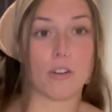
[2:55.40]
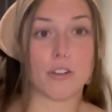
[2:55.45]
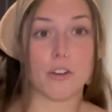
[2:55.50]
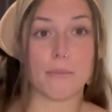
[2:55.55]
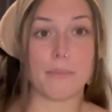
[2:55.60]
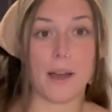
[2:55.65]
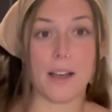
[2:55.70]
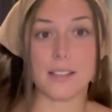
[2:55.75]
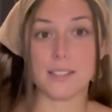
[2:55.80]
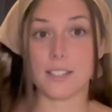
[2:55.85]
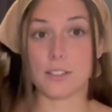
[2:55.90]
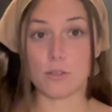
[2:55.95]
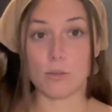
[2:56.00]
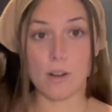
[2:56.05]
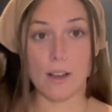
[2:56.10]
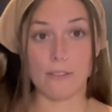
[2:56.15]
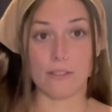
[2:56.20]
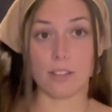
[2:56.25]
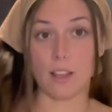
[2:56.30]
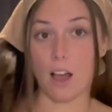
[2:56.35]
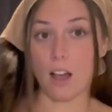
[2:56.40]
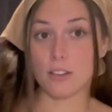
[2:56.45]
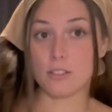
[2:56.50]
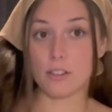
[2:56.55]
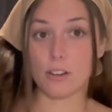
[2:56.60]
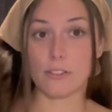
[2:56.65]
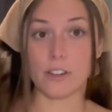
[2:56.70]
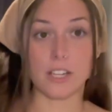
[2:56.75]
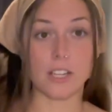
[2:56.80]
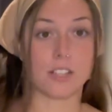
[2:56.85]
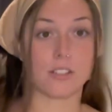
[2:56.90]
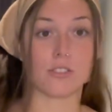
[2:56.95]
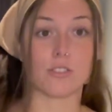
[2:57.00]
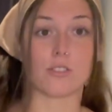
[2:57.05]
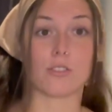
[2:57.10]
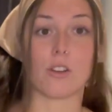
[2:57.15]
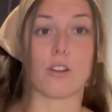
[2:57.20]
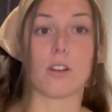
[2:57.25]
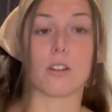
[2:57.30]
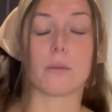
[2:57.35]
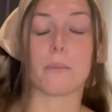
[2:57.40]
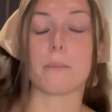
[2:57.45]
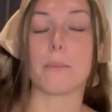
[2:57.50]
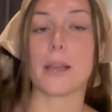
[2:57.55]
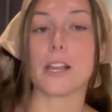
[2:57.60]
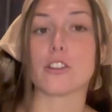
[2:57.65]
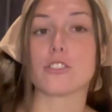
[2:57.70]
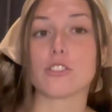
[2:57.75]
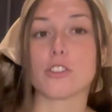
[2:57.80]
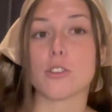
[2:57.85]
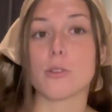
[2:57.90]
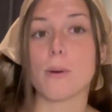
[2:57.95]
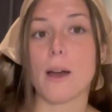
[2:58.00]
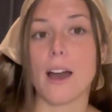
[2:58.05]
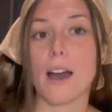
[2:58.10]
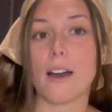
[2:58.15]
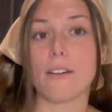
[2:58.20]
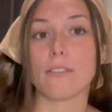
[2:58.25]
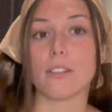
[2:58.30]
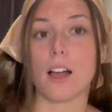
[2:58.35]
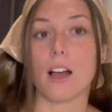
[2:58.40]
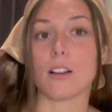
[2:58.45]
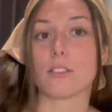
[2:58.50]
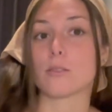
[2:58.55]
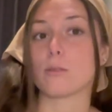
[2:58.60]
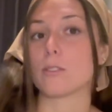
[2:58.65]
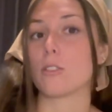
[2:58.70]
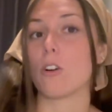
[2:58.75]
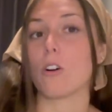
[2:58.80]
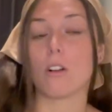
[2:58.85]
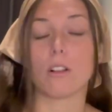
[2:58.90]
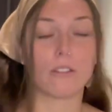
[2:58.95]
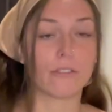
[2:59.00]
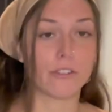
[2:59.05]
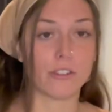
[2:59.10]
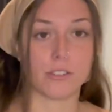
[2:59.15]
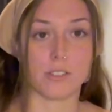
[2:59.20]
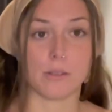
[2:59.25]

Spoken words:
all your bags that don't have locks already installed, make sure you have locks on all of your